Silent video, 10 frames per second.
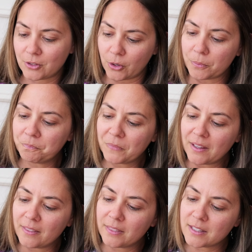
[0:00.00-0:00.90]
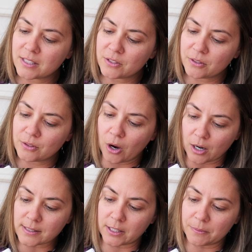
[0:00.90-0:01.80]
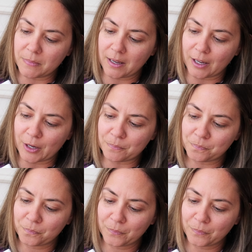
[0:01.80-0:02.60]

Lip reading: So this is awesome.